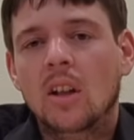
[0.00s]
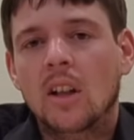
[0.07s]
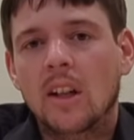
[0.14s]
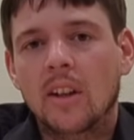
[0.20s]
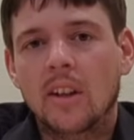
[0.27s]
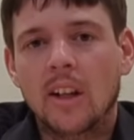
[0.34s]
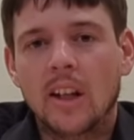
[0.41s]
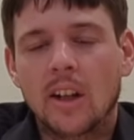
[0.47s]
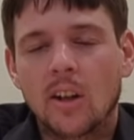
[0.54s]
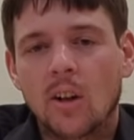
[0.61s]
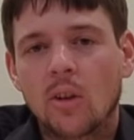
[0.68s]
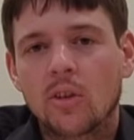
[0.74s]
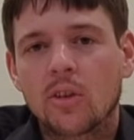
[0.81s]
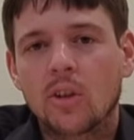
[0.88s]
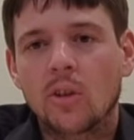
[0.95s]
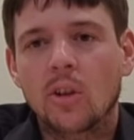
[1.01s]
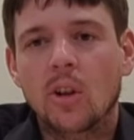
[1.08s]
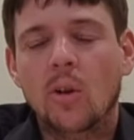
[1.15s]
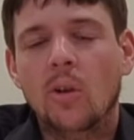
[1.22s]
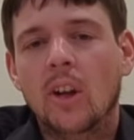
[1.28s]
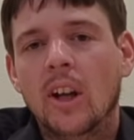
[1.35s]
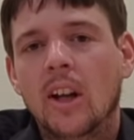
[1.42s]
And then also
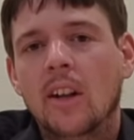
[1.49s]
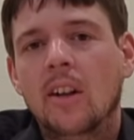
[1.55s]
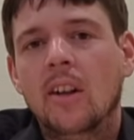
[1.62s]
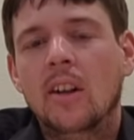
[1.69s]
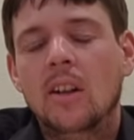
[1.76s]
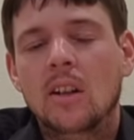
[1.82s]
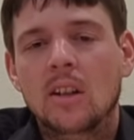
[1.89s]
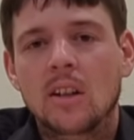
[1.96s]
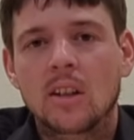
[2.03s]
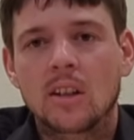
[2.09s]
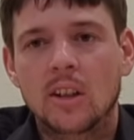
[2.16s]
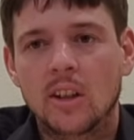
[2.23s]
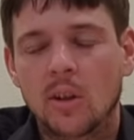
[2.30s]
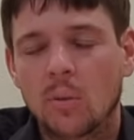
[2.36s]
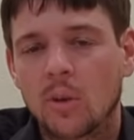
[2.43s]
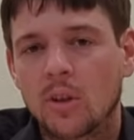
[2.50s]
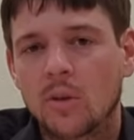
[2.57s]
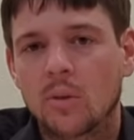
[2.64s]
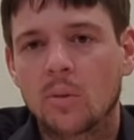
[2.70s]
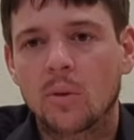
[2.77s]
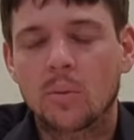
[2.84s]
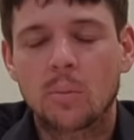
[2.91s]
know that when
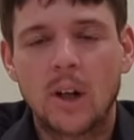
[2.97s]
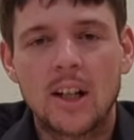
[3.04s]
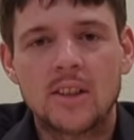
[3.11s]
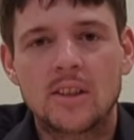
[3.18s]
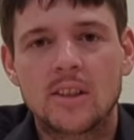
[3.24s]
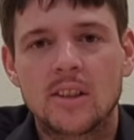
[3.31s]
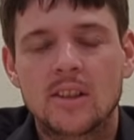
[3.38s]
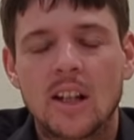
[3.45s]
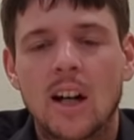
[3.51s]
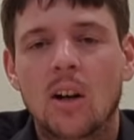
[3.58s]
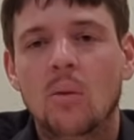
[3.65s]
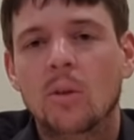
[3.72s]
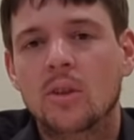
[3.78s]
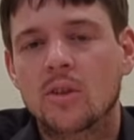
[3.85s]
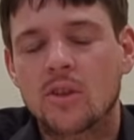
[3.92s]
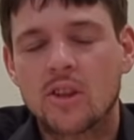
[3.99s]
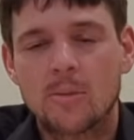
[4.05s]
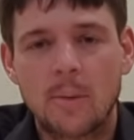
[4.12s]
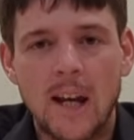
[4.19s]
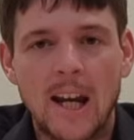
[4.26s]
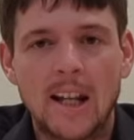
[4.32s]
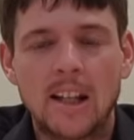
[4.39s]
you're pricing these out, when you're
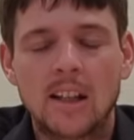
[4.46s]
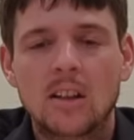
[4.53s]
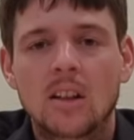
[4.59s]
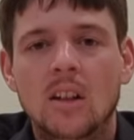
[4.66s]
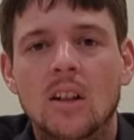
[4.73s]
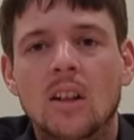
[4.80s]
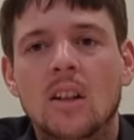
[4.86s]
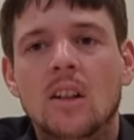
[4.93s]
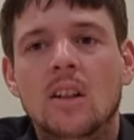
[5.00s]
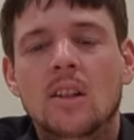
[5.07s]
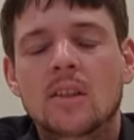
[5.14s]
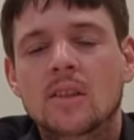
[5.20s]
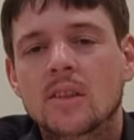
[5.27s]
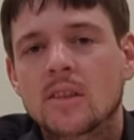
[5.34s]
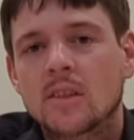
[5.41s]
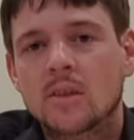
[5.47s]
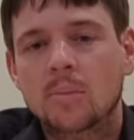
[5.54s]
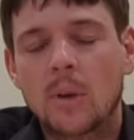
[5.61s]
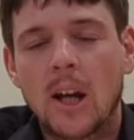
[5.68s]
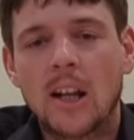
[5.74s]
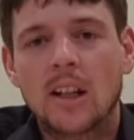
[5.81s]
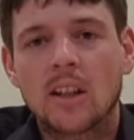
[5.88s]
spanning
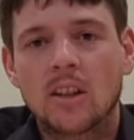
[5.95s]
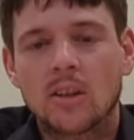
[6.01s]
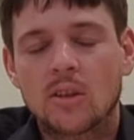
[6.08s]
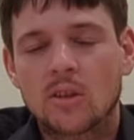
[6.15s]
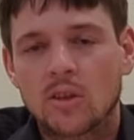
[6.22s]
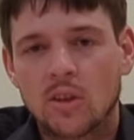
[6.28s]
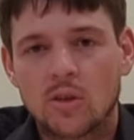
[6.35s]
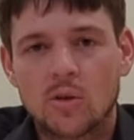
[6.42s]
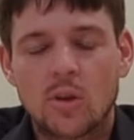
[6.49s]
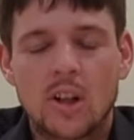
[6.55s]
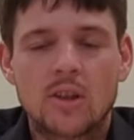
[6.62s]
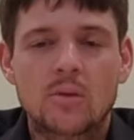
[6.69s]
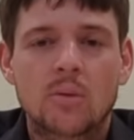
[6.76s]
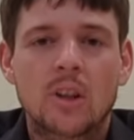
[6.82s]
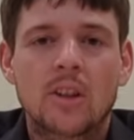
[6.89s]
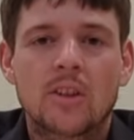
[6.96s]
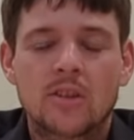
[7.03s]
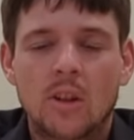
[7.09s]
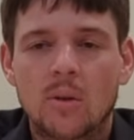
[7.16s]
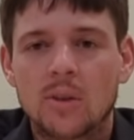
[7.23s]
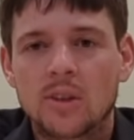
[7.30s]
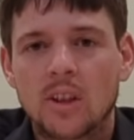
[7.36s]
the truss width, it's
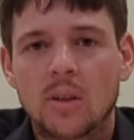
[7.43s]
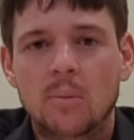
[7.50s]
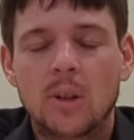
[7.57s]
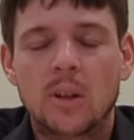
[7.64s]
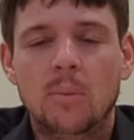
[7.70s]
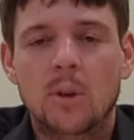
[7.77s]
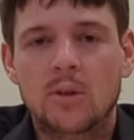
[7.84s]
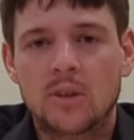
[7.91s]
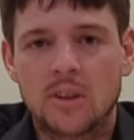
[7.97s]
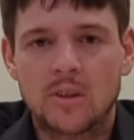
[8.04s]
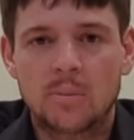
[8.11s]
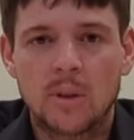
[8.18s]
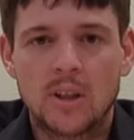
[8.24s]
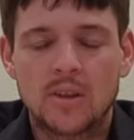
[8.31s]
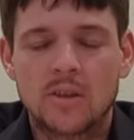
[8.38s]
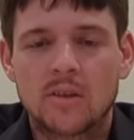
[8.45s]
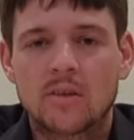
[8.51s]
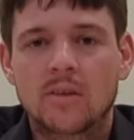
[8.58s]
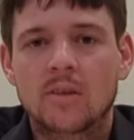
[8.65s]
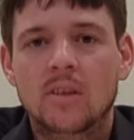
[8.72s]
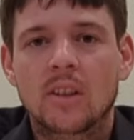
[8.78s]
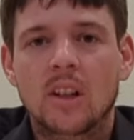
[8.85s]
always going to be the most expensive.
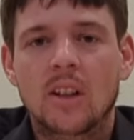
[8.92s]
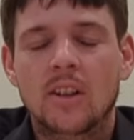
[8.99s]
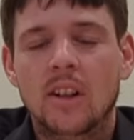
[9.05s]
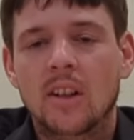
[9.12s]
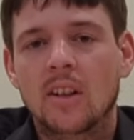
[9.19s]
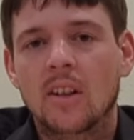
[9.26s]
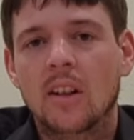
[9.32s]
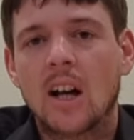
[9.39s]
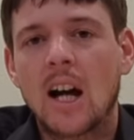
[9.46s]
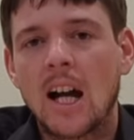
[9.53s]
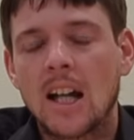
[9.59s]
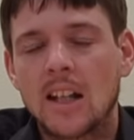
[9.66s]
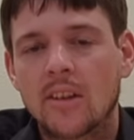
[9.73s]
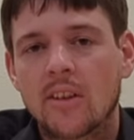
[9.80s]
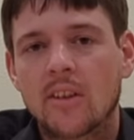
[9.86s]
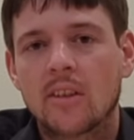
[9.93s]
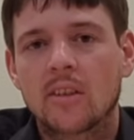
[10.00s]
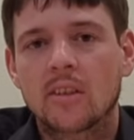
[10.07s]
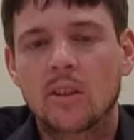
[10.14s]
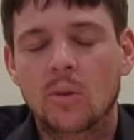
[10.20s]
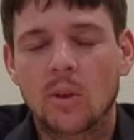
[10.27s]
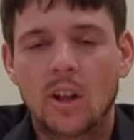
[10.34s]
And then height,
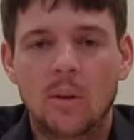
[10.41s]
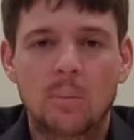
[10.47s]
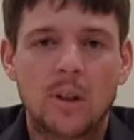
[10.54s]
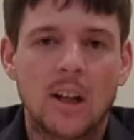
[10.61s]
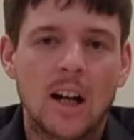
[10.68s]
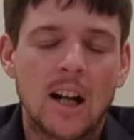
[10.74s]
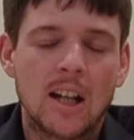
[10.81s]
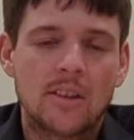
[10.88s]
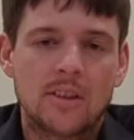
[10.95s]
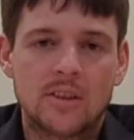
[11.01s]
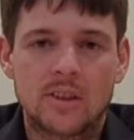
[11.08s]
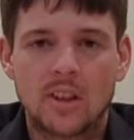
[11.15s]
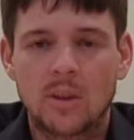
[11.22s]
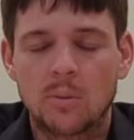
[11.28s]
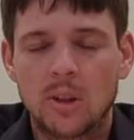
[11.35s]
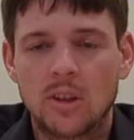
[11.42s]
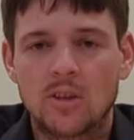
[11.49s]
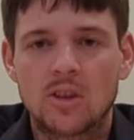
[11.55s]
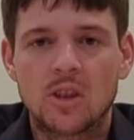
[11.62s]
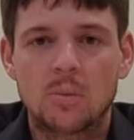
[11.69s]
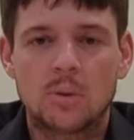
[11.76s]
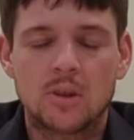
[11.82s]
going up in height is going to be the
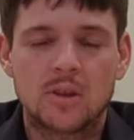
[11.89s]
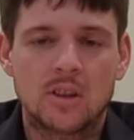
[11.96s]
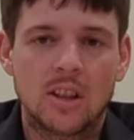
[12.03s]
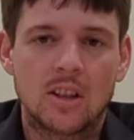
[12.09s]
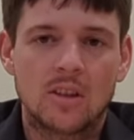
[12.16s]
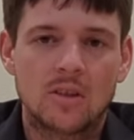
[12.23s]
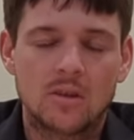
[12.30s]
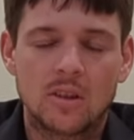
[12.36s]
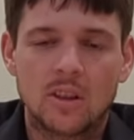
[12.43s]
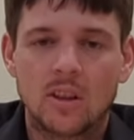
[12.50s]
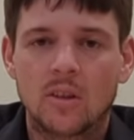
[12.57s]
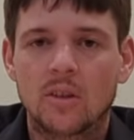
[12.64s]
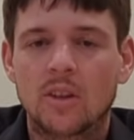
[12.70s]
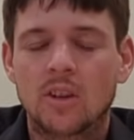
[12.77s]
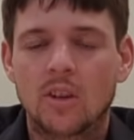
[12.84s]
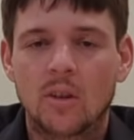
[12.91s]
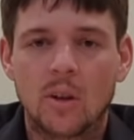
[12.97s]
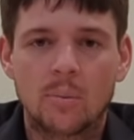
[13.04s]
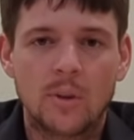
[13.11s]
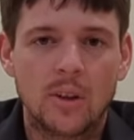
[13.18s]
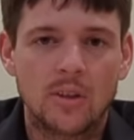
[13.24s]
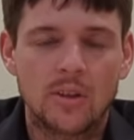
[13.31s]
cheapest to get you. You can go
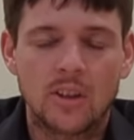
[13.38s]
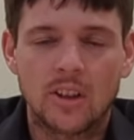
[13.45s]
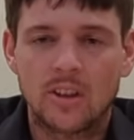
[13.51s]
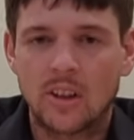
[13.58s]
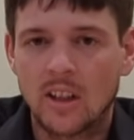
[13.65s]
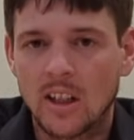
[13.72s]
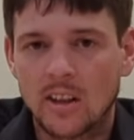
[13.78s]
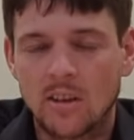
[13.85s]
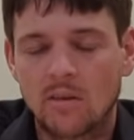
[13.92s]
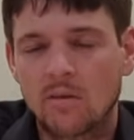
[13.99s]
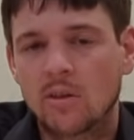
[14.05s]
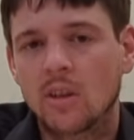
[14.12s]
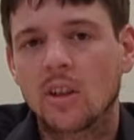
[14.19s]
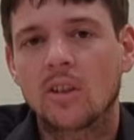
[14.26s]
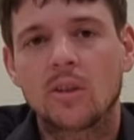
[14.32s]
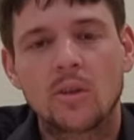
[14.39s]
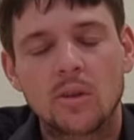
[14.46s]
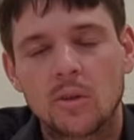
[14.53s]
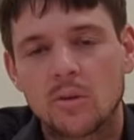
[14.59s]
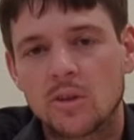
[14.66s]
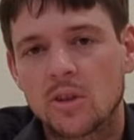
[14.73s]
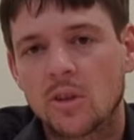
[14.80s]
up to 16, 18 foot and do
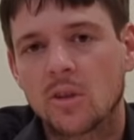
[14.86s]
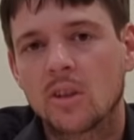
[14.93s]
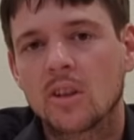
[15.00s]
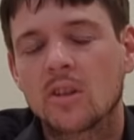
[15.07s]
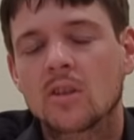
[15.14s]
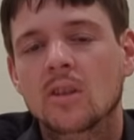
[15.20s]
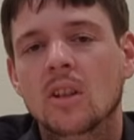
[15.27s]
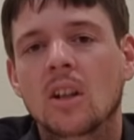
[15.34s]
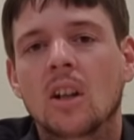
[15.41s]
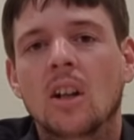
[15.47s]
2 stories.